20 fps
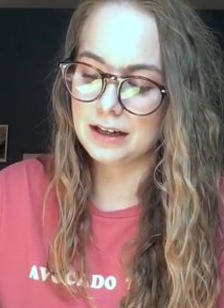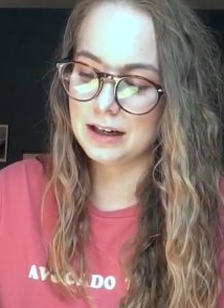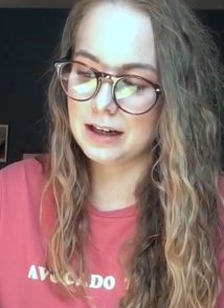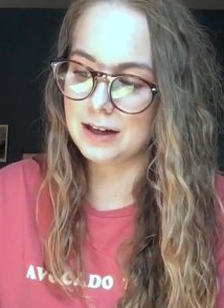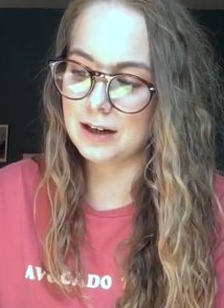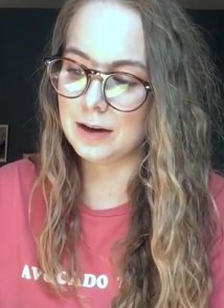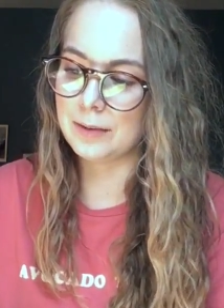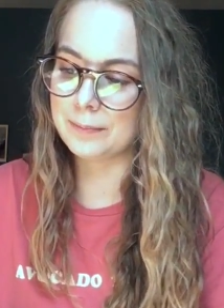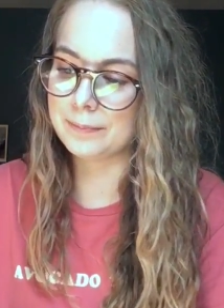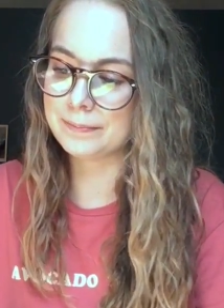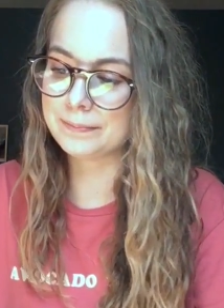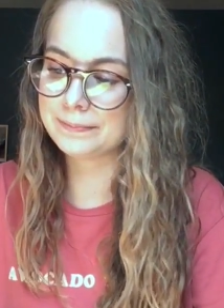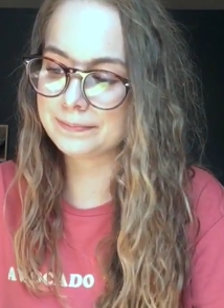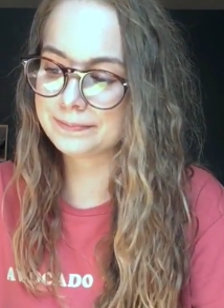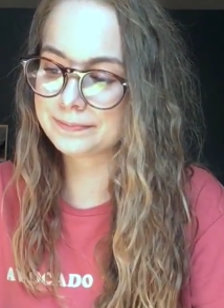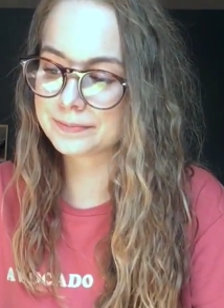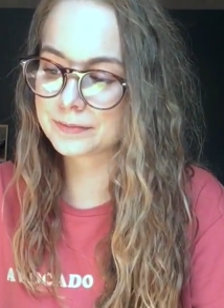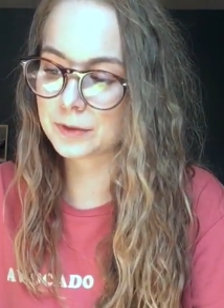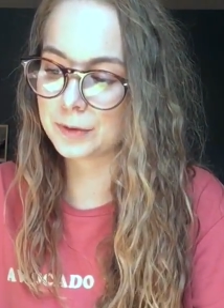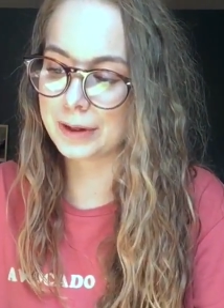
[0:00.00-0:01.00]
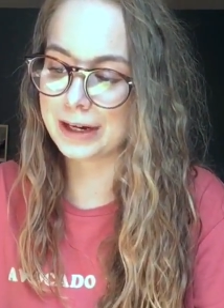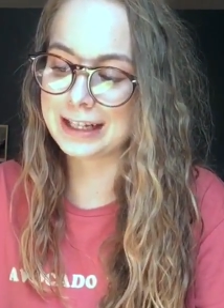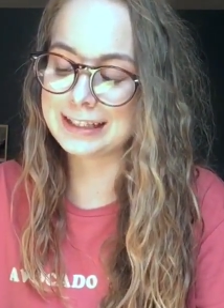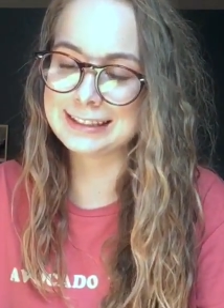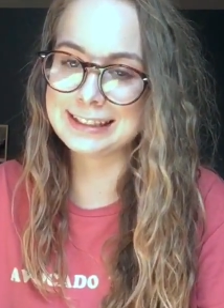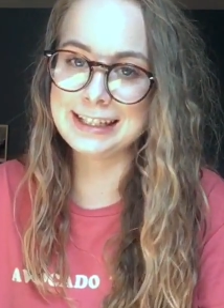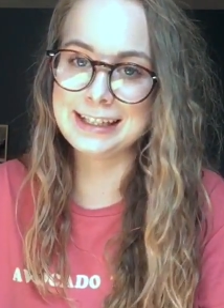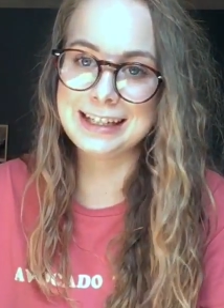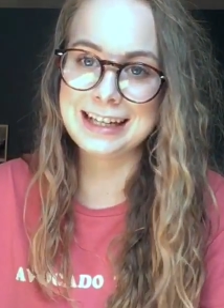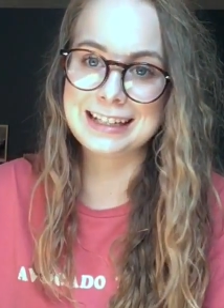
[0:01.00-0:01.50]
What
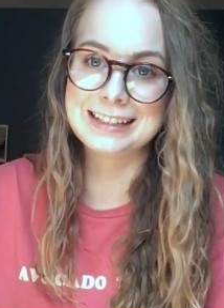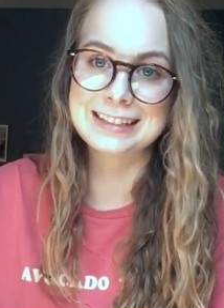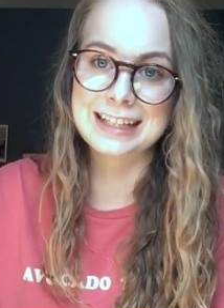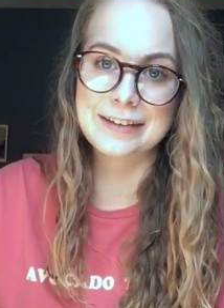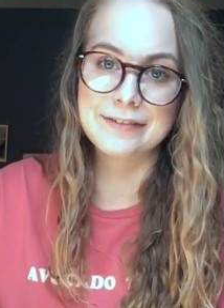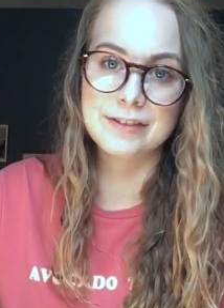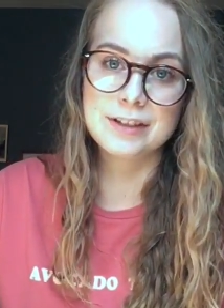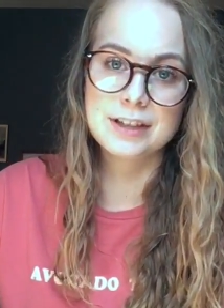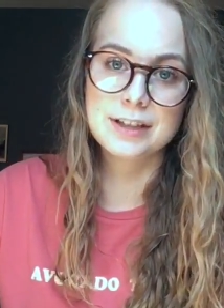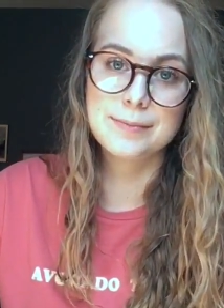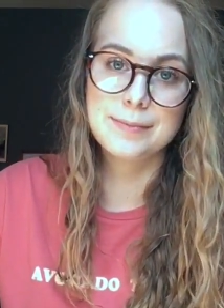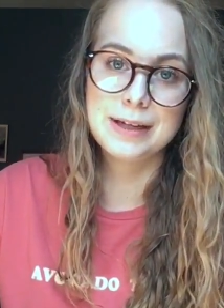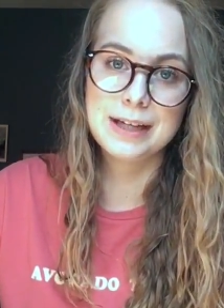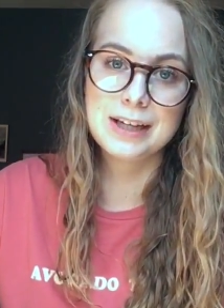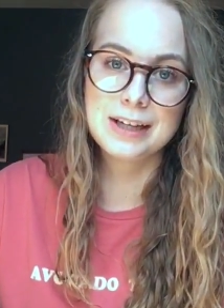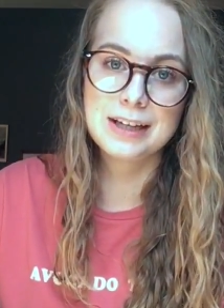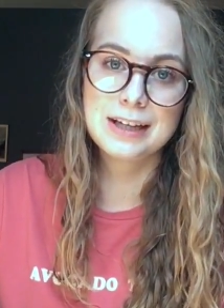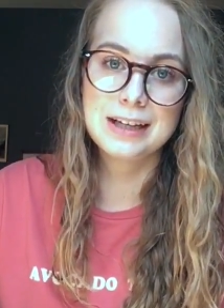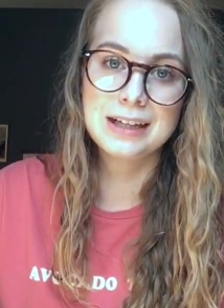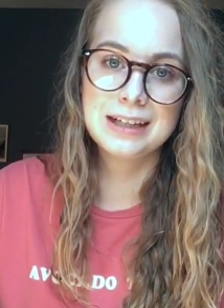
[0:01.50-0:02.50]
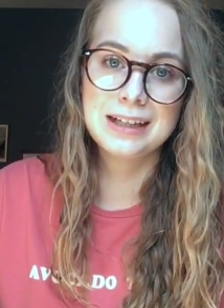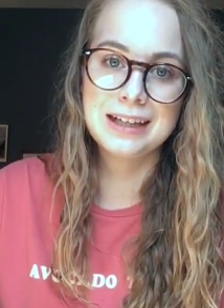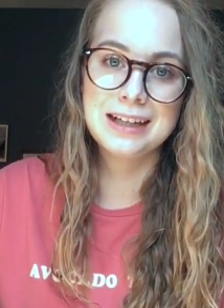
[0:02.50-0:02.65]
has EDS given to me?